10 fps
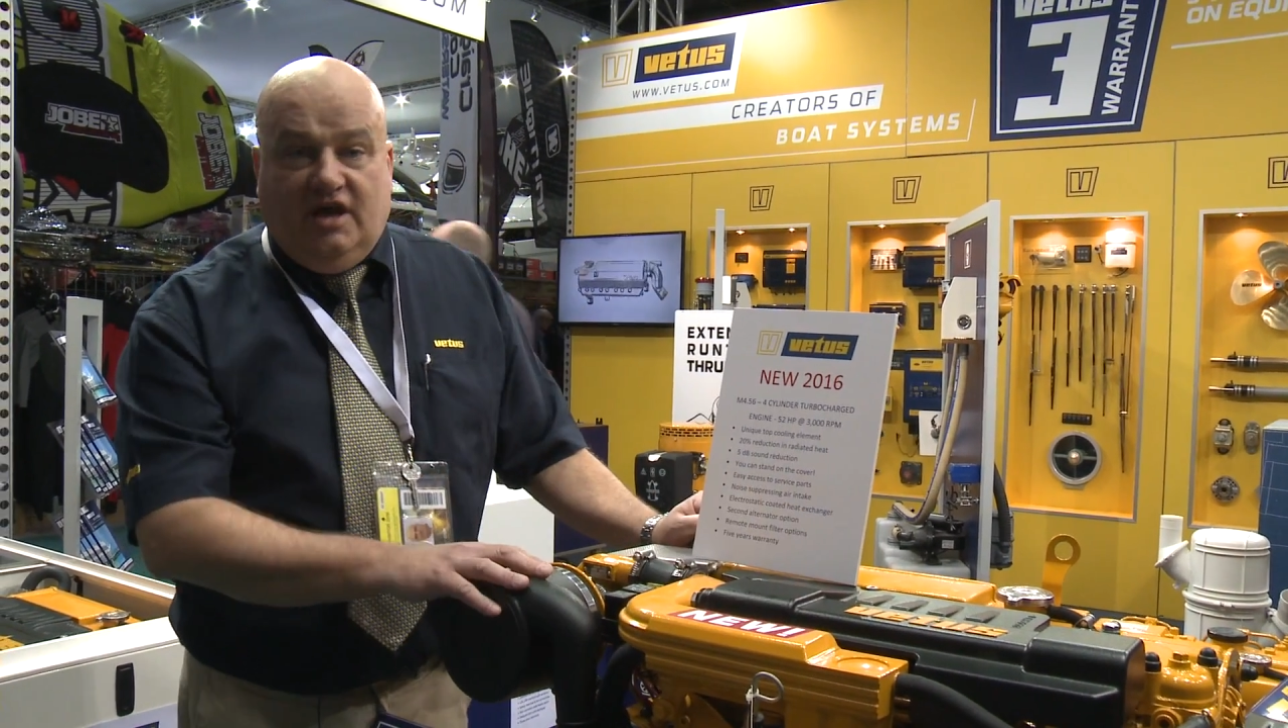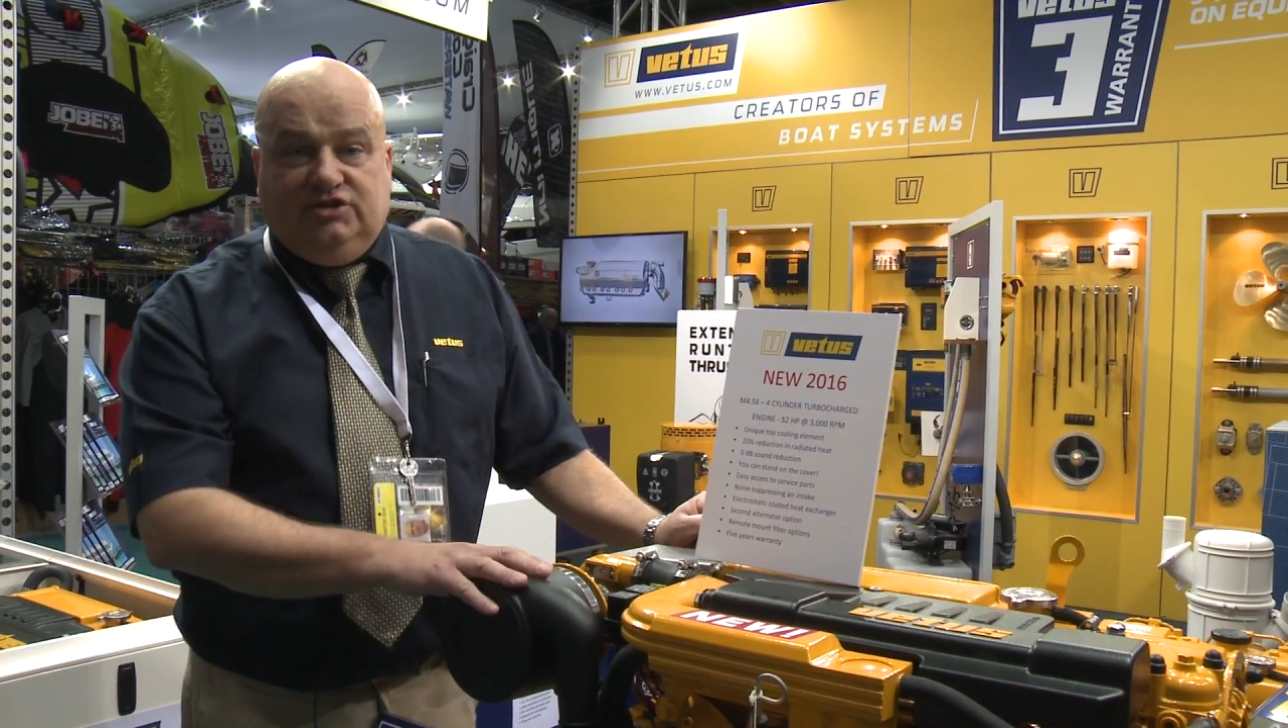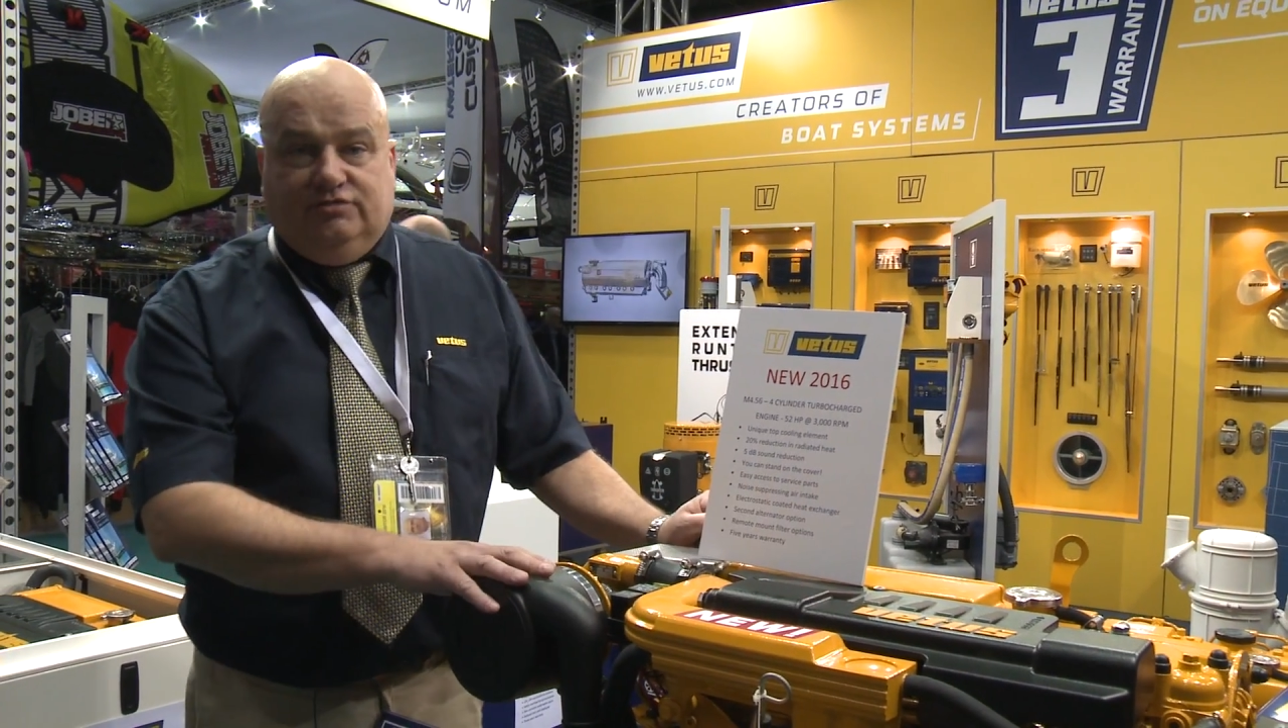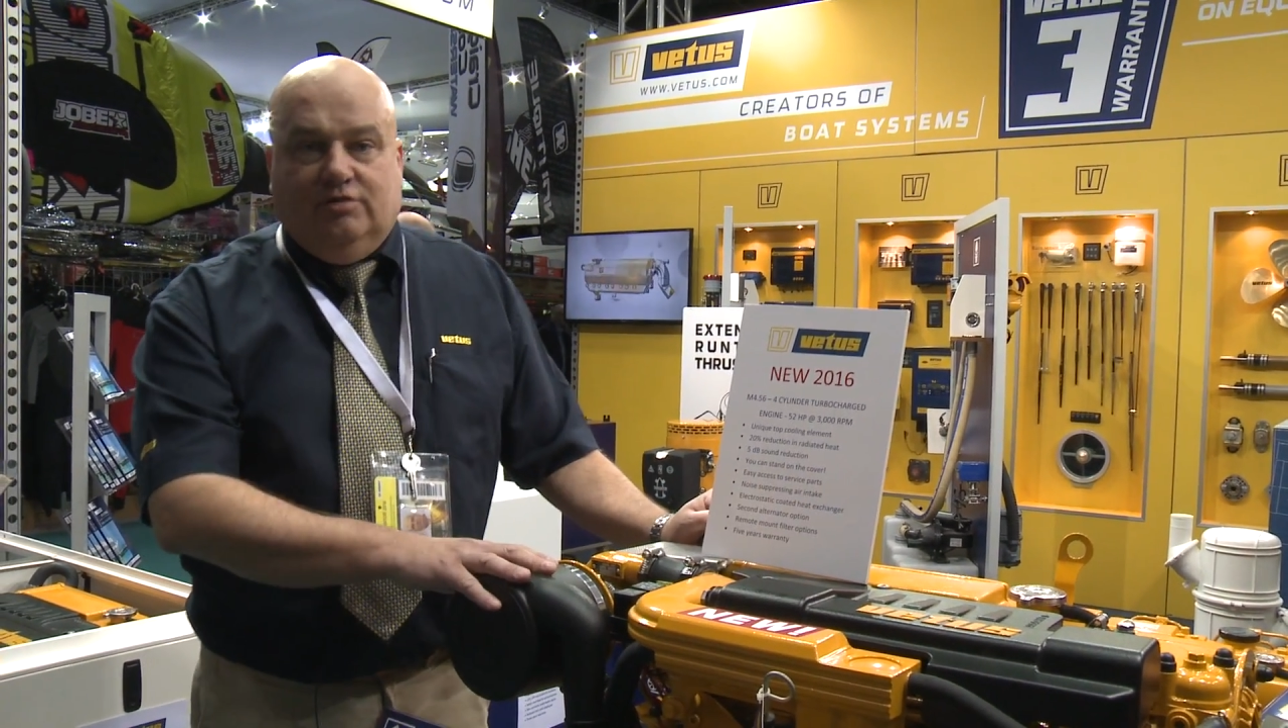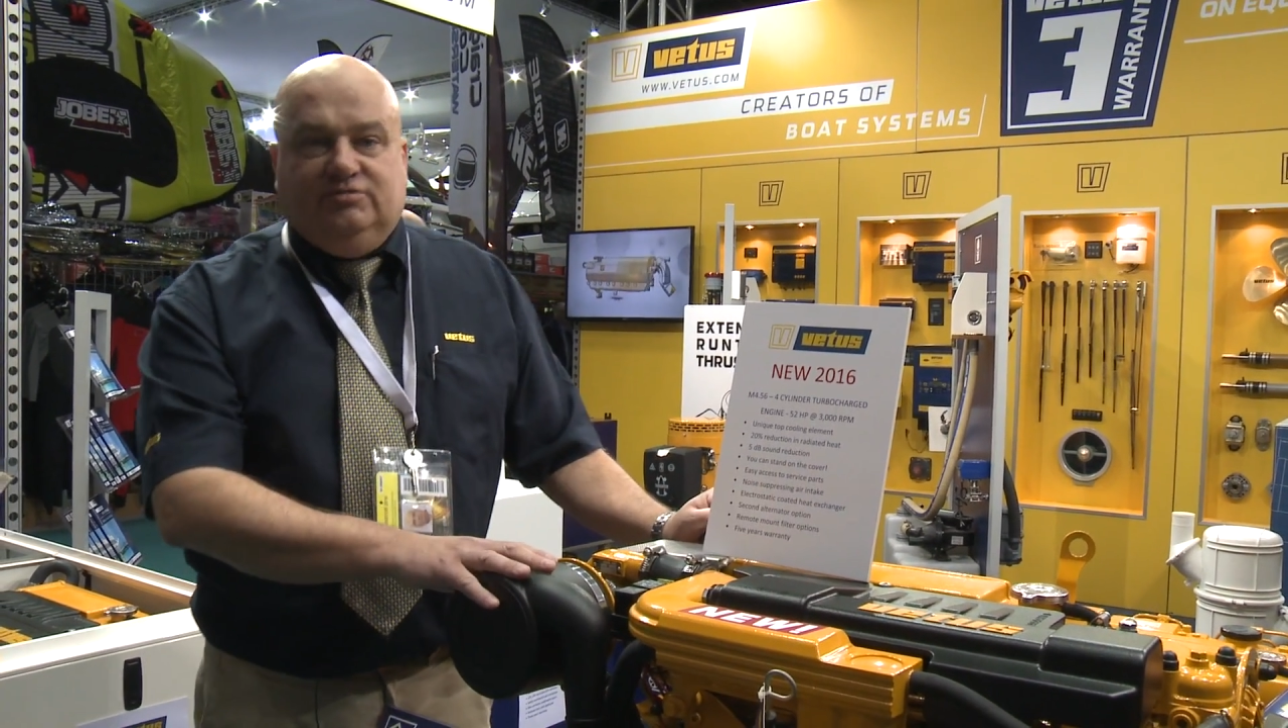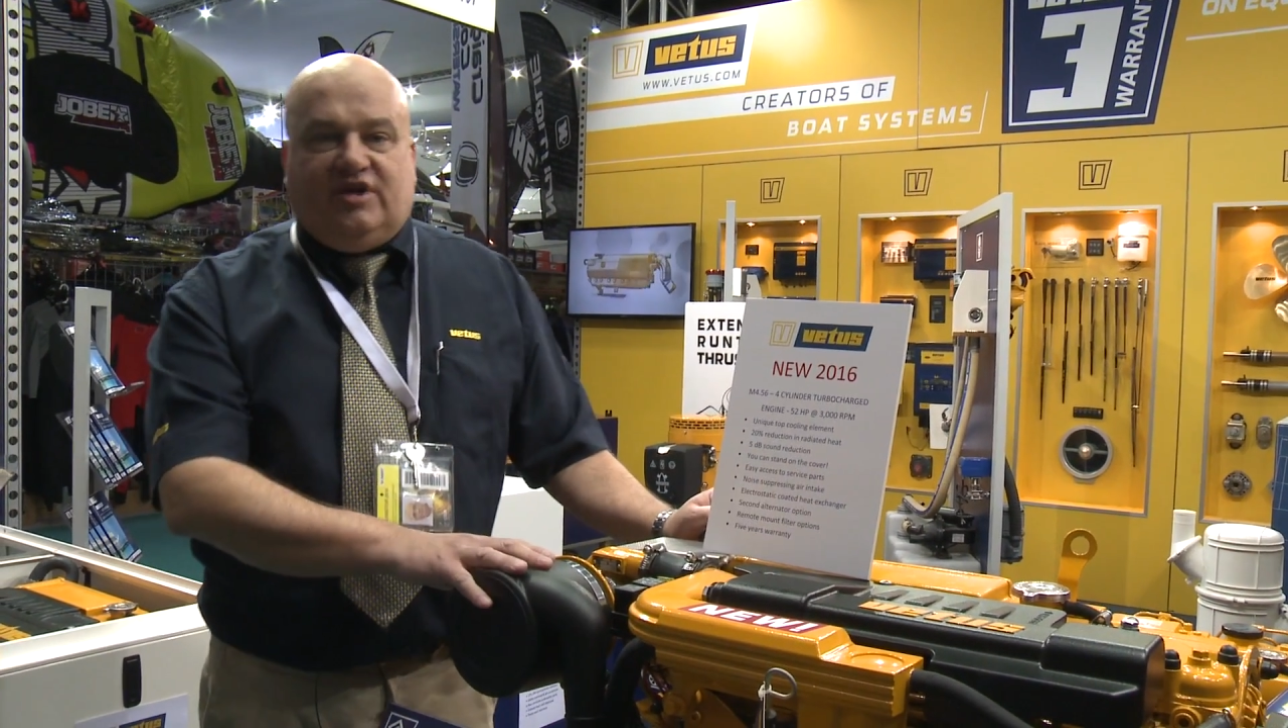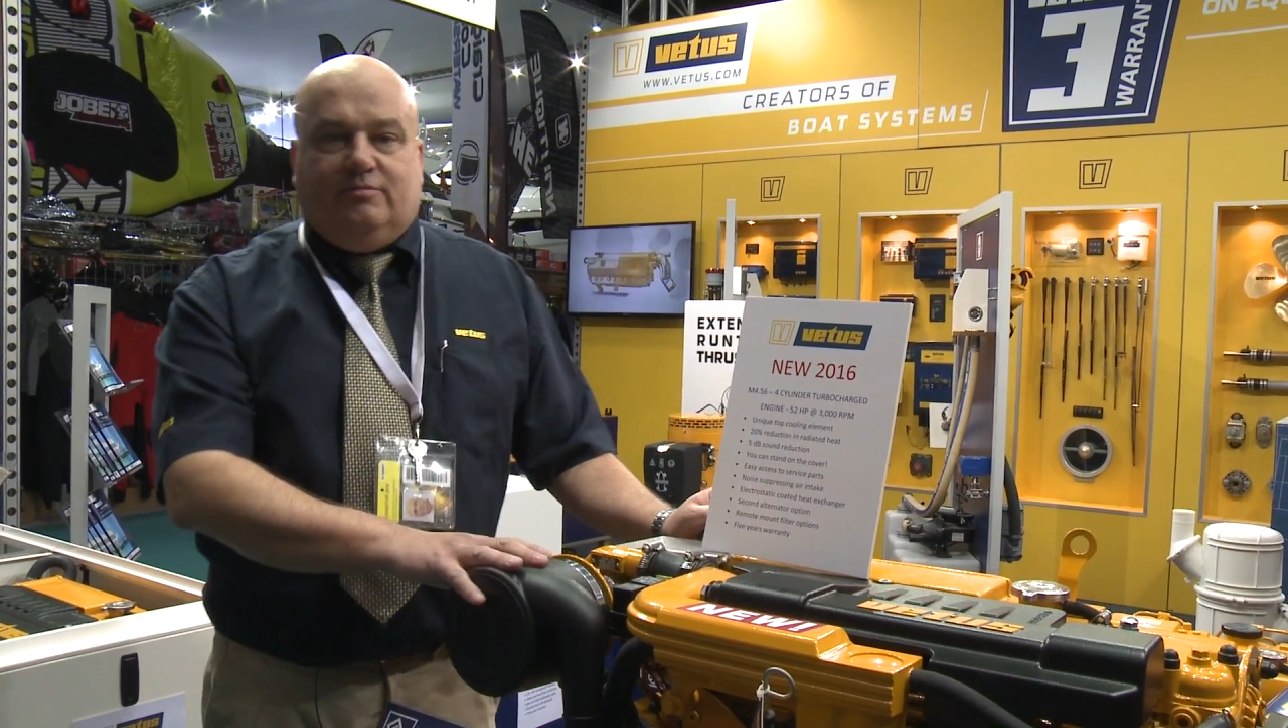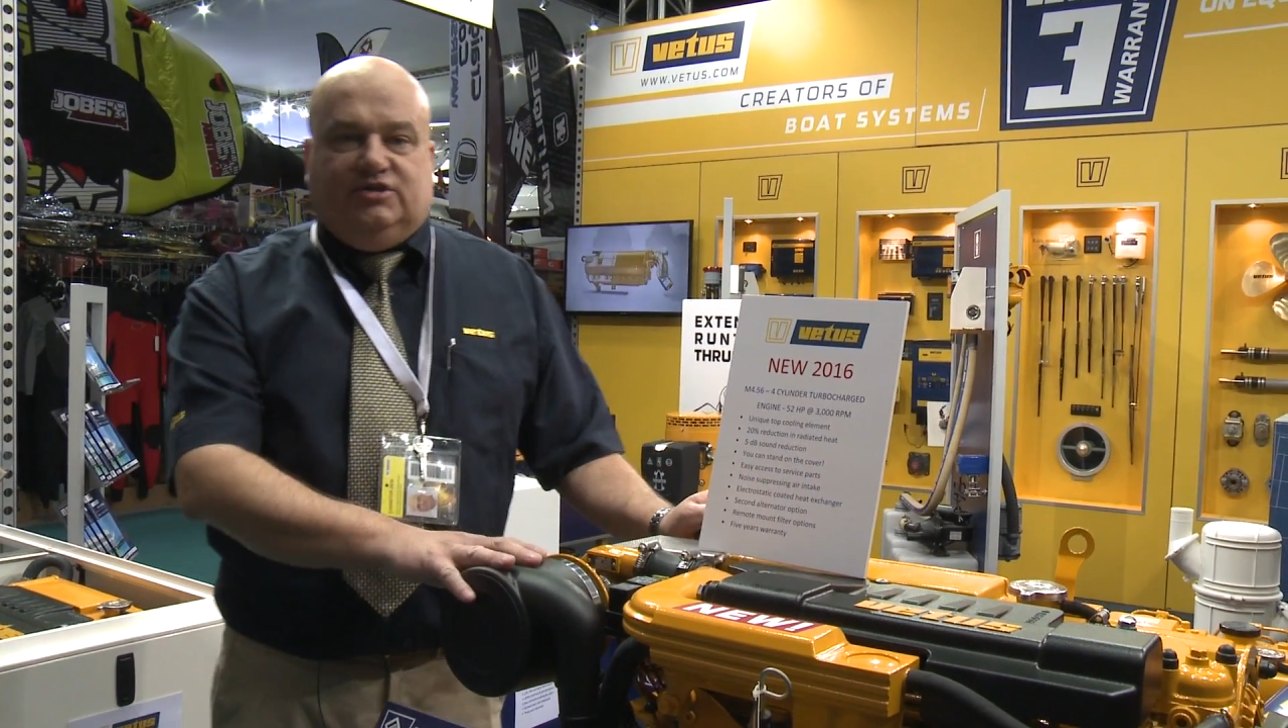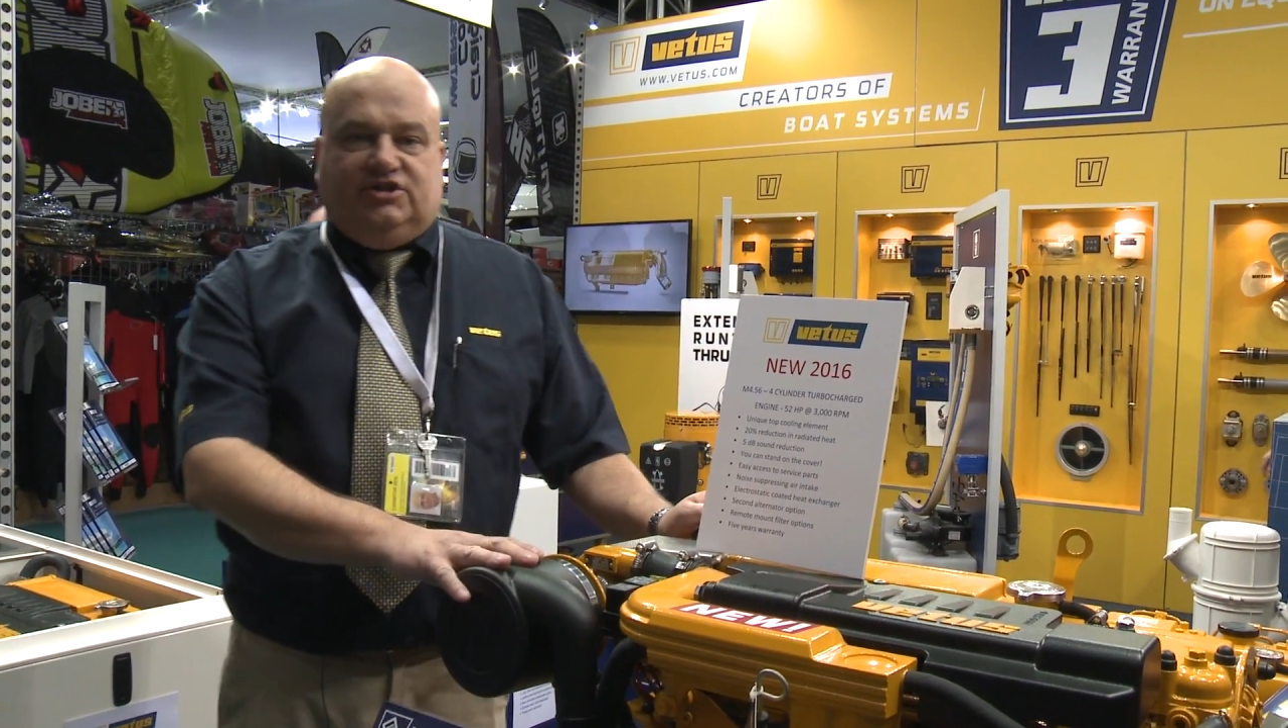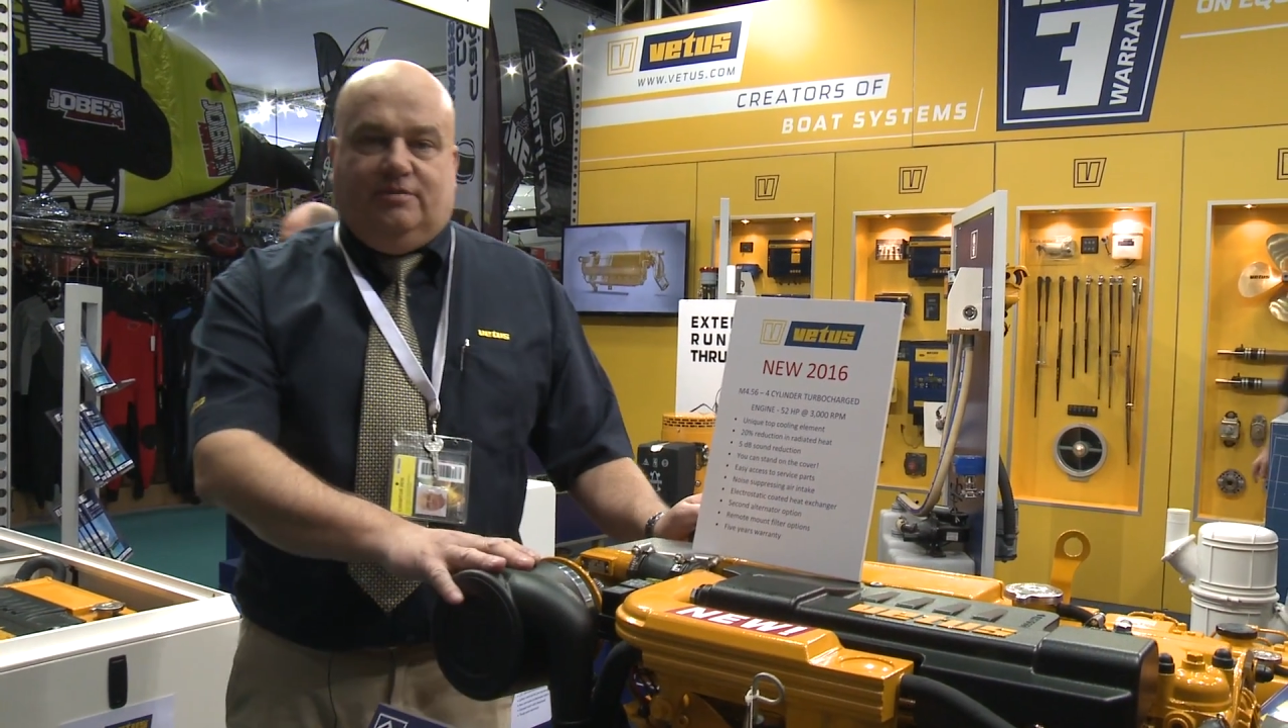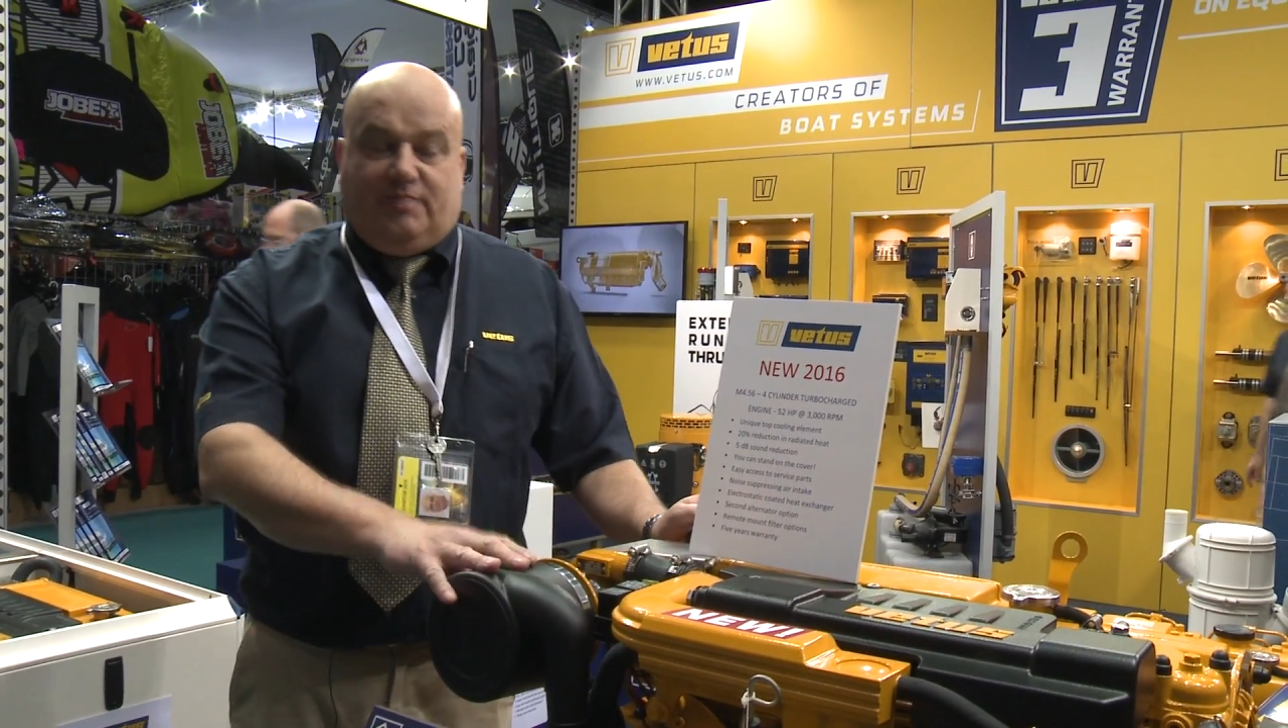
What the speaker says: engine room temperature